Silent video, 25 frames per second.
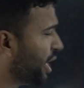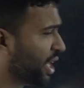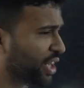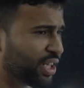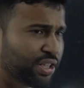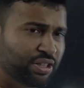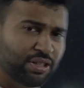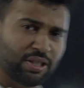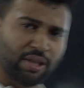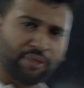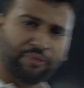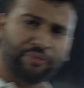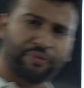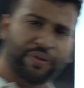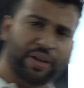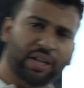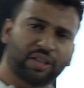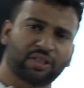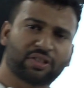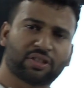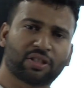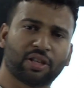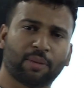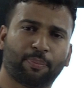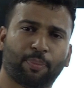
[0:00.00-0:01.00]
that is the
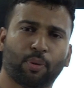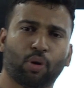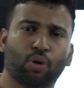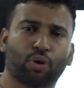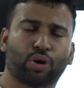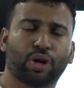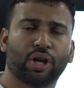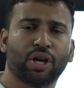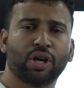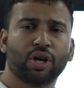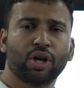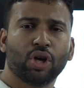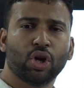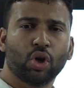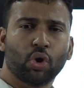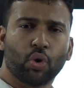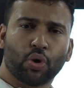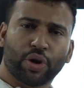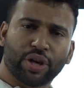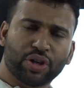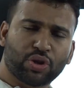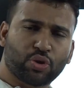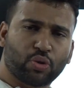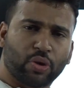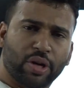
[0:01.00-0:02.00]
fixed support.
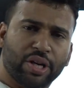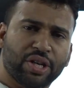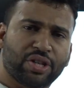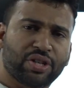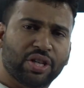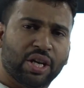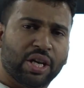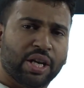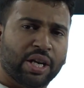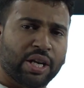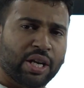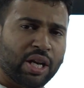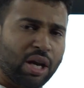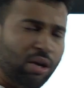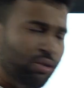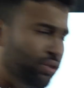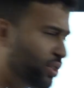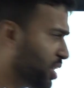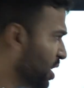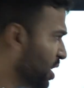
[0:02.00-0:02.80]
Okay students, now